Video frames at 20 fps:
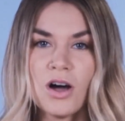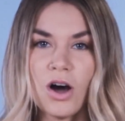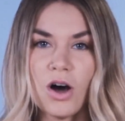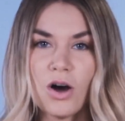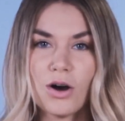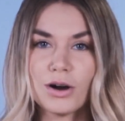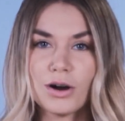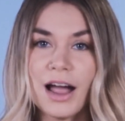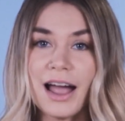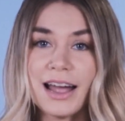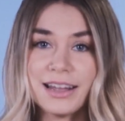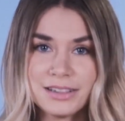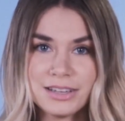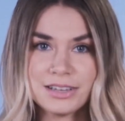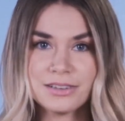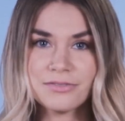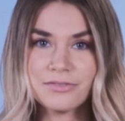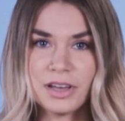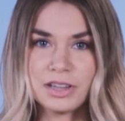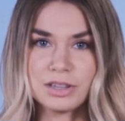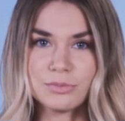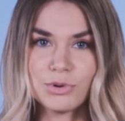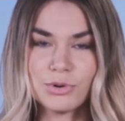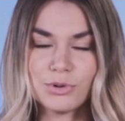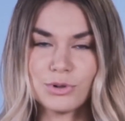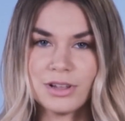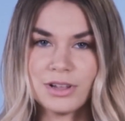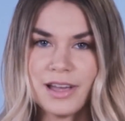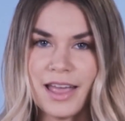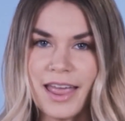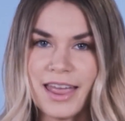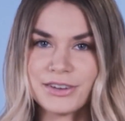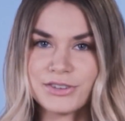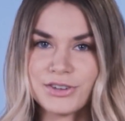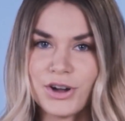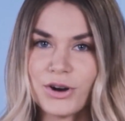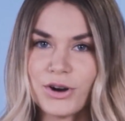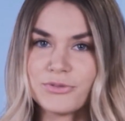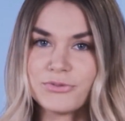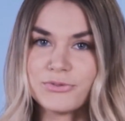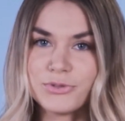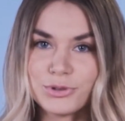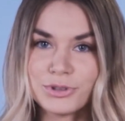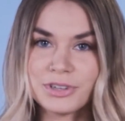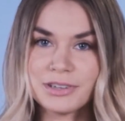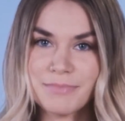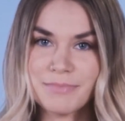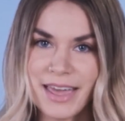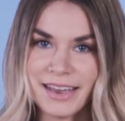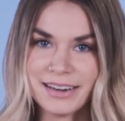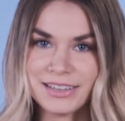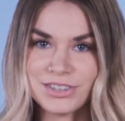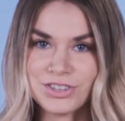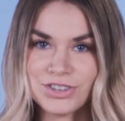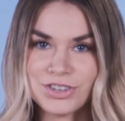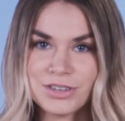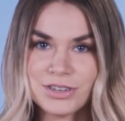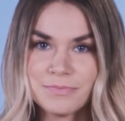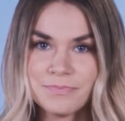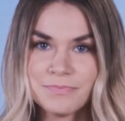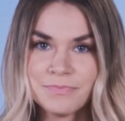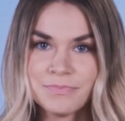are highly available, and are fully managed.